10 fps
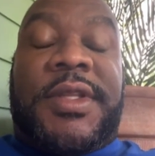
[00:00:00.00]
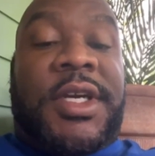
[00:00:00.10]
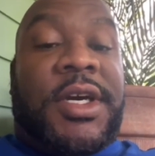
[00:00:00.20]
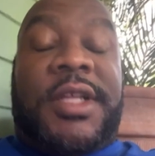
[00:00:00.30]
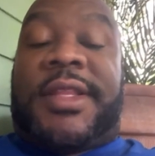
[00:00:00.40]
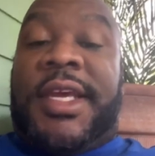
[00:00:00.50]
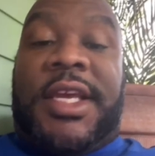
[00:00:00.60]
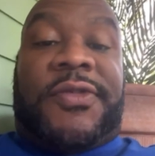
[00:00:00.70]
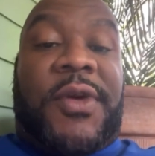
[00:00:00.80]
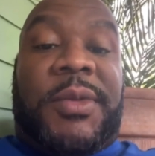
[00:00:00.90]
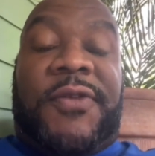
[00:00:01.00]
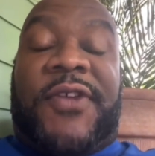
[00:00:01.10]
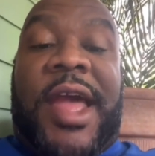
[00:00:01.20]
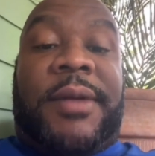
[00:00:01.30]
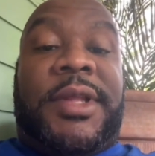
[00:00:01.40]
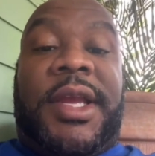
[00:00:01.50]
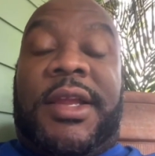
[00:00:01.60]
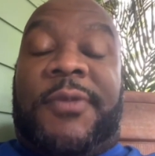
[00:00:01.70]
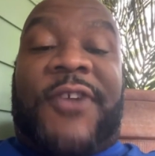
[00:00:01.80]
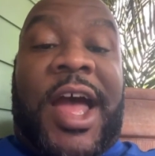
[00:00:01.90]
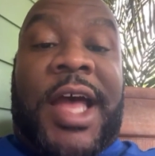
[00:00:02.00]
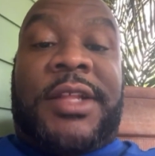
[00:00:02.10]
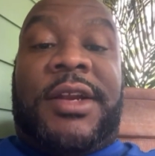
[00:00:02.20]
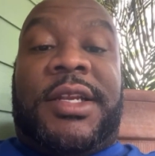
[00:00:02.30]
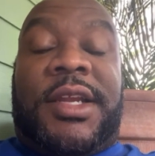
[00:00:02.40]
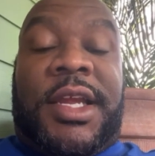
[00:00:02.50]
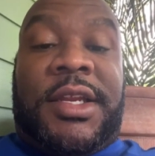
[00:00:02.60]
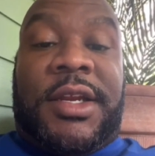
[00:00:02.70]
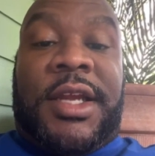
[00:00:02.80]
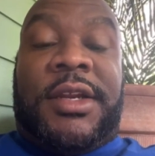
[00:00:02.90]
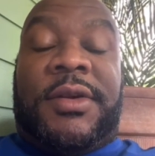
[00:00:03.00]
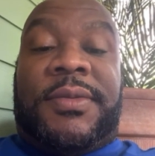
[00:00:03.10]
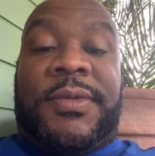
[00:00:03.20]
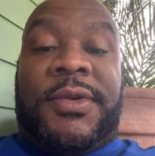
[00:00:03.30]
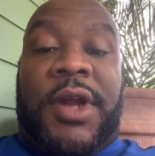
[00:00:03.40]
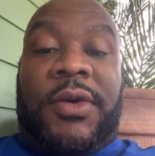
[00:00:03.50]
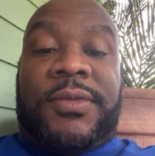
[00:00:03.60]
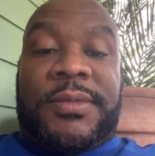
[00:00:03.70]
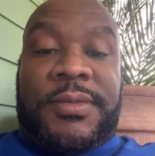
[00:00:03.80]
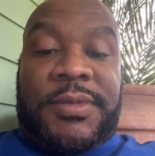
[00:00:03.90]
the good things from your family and your father and your